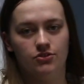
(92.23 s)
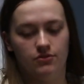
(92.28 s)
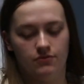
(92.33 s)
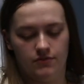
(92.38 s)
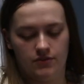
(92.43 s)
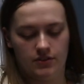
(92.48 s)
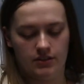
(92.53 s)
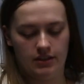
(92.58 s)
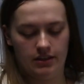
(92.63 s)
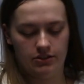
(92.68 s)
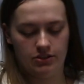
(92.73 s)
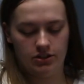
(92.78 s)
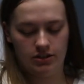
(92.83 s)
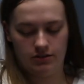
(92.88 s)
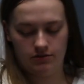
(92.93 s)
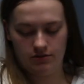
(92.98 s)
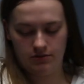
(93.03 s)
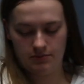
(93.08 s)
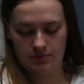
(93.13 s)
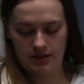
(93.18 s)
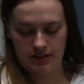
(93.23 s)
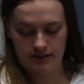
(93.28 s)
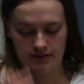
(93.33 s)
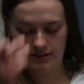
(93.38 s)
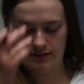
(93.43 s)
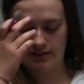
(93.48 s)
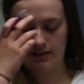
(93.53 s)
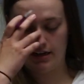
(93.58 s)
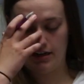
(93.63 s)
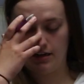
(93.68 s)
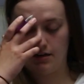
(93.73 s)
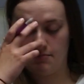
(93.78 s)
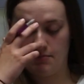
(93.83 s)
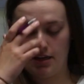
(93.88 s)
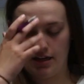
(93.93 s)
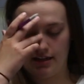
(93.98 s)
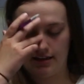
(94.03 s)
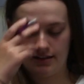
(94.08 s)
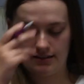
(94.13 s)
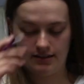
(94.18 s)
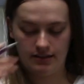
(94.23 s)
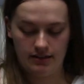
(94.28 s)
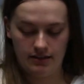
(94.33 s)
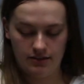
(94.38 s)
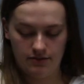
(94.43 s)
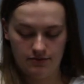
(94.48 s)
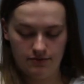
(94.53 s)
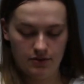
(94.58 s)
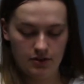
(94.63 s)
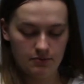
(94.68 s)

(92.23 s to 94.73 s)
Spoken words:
of sketch out the pieces I need to make because I need a front